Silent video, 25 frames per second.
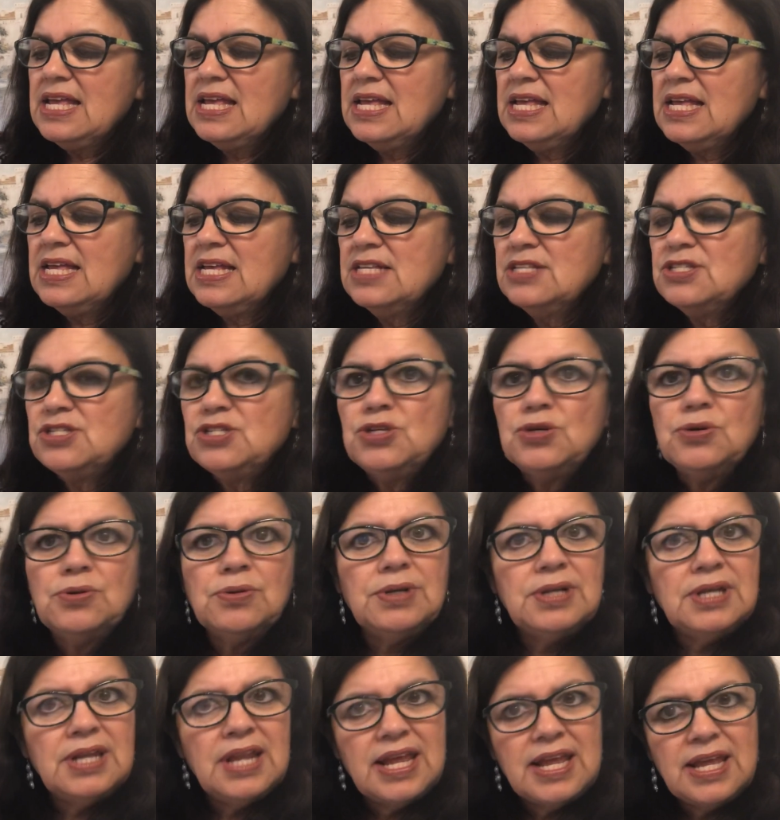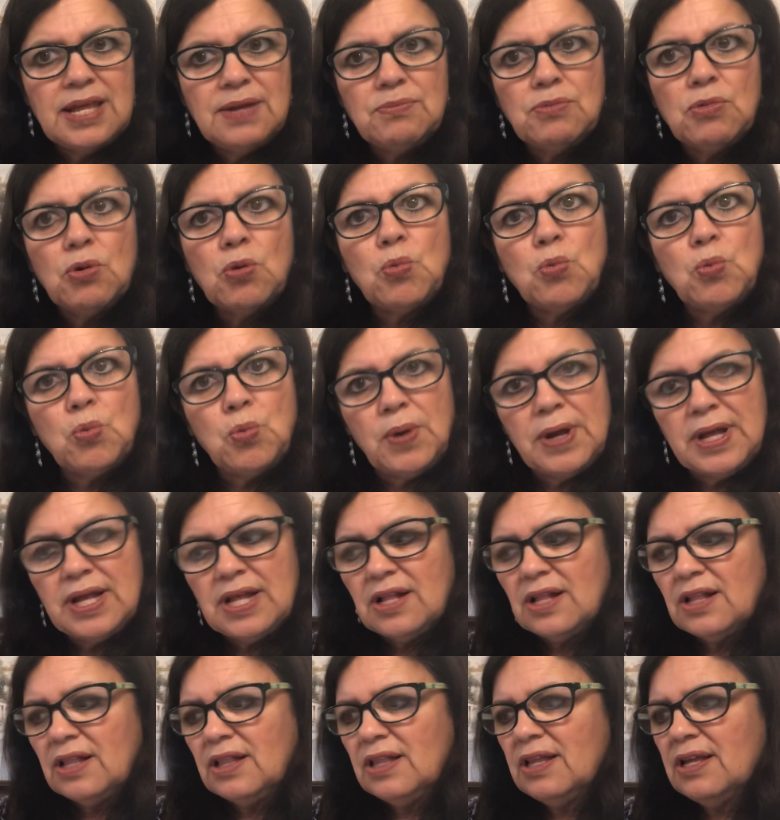"Is your name
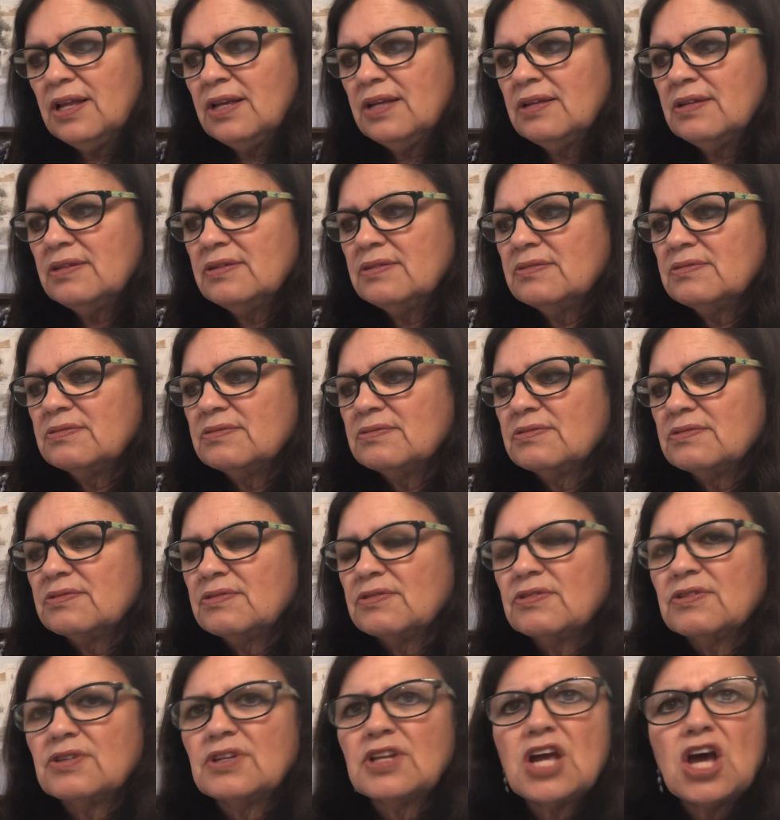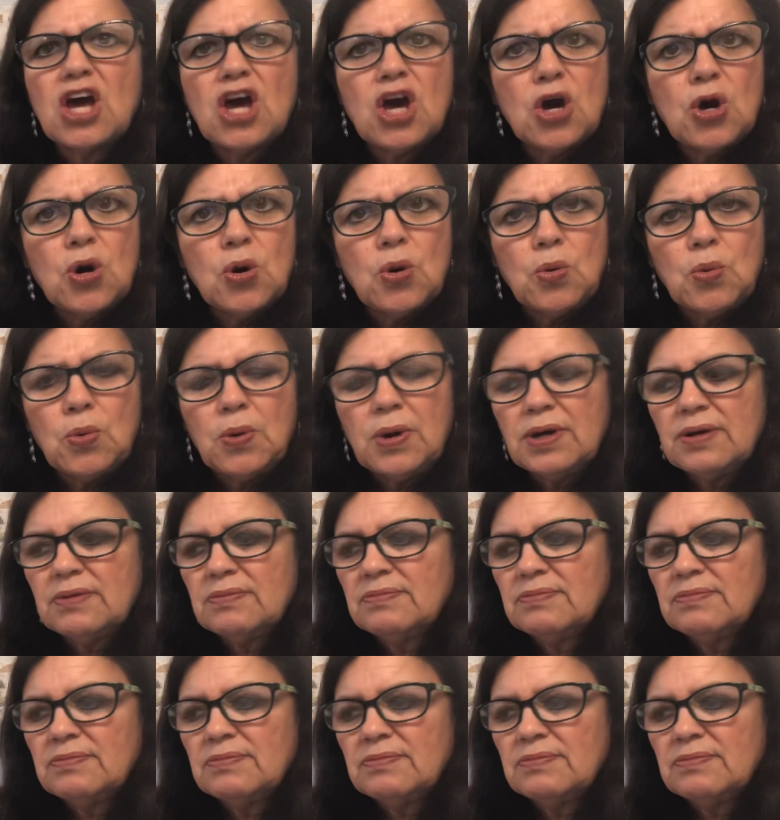Will?" "No."